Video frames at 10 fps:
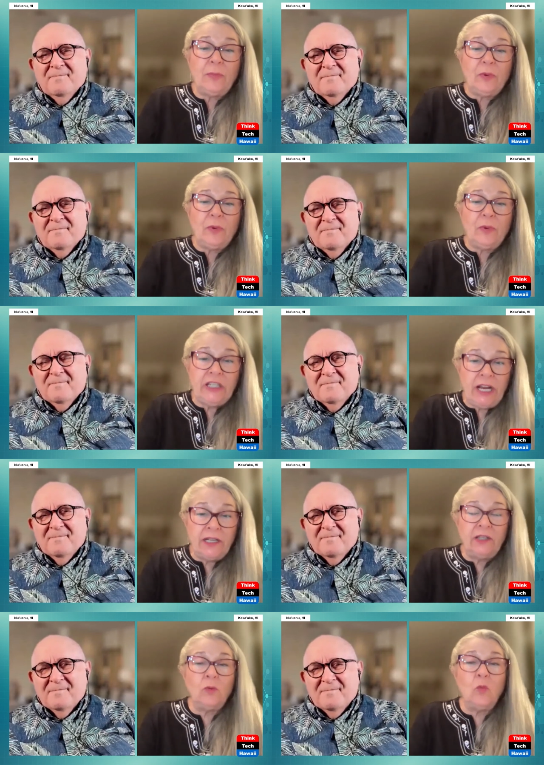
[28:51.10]

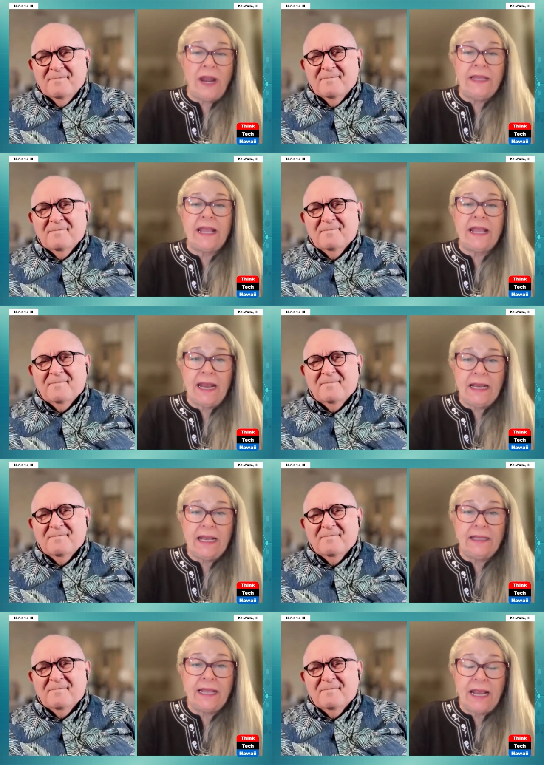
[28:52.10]
Speaker 1: appreciated the way they
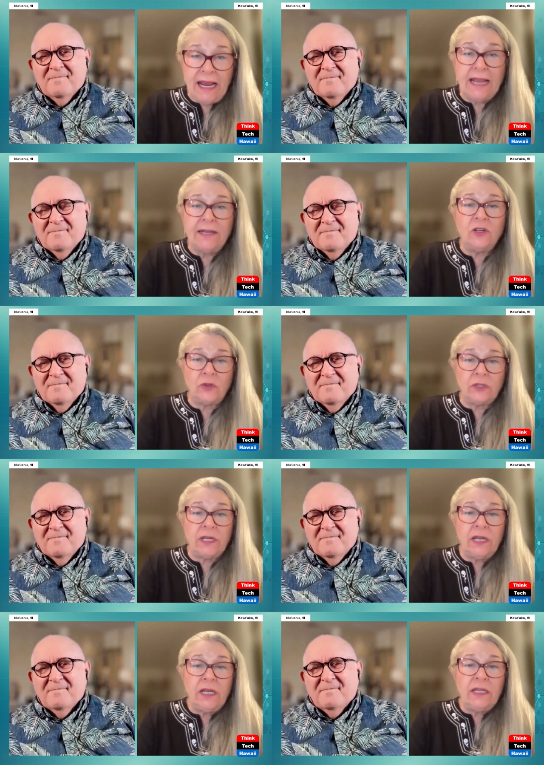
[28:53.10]
they
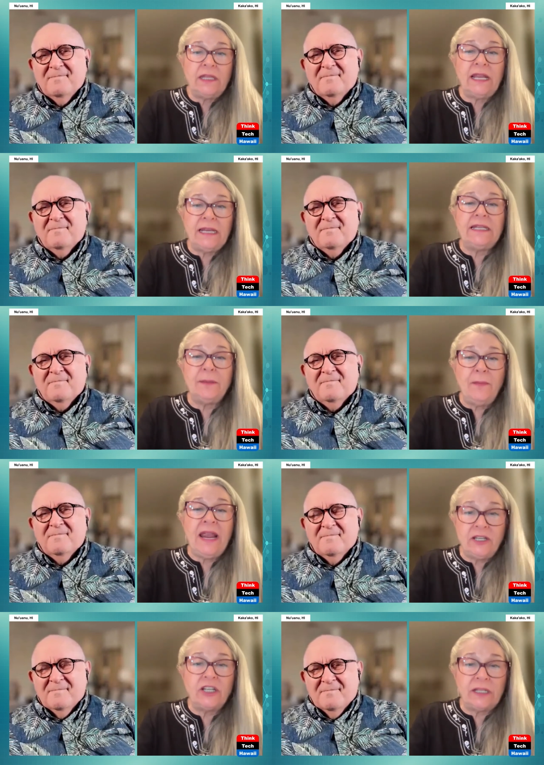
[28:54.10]
handled the
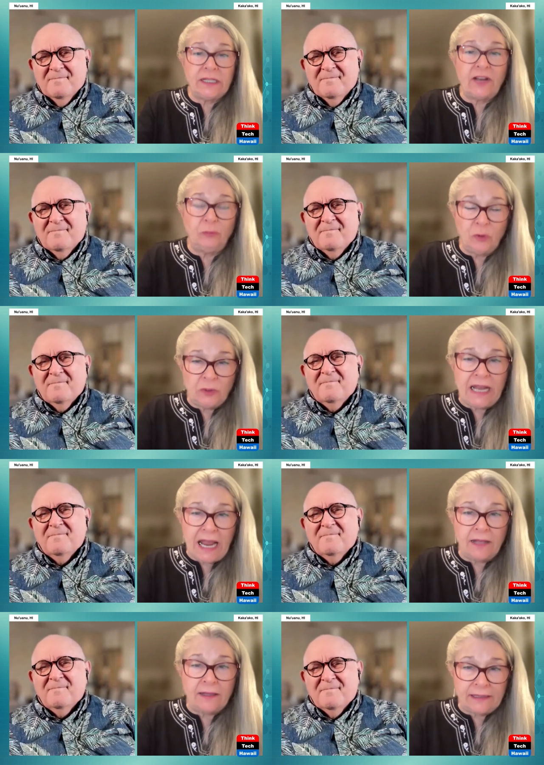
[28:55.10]
intimations of
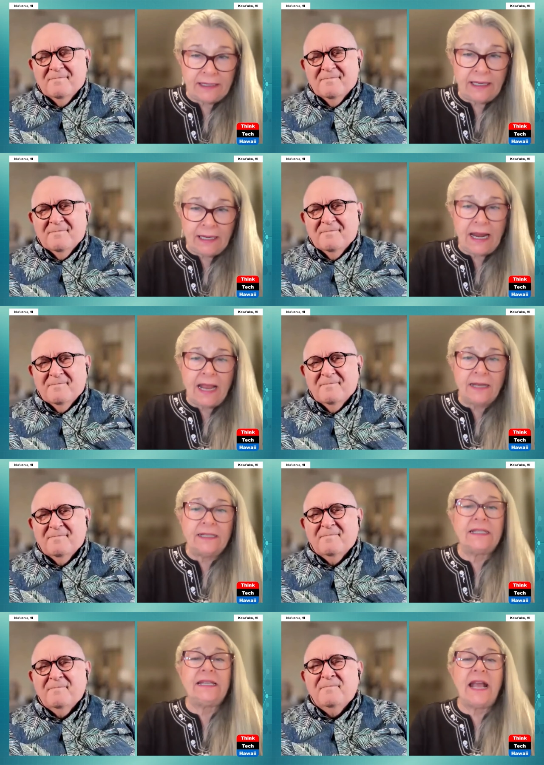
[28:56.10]
brutality,
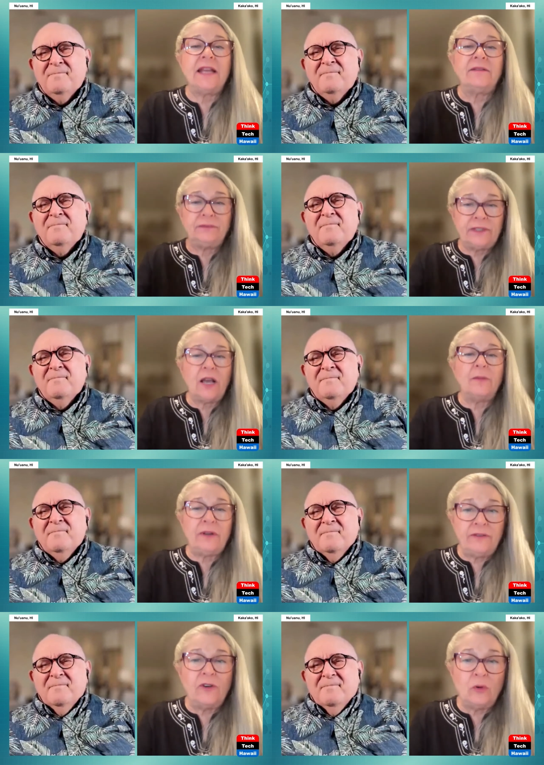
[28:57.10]
and instead of
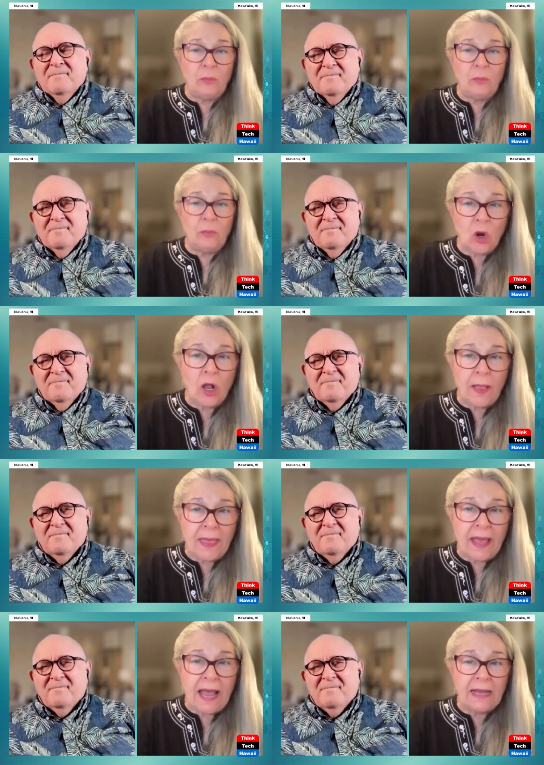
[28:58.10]
coming full bore
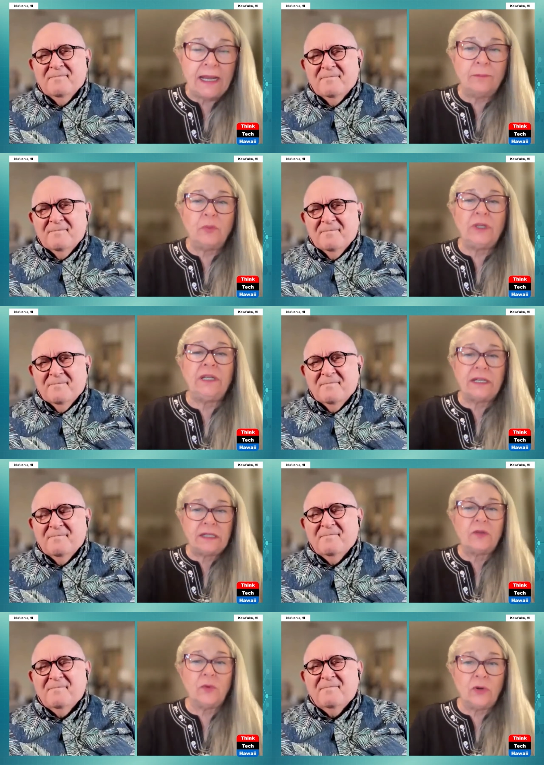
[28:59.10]
on that and putting us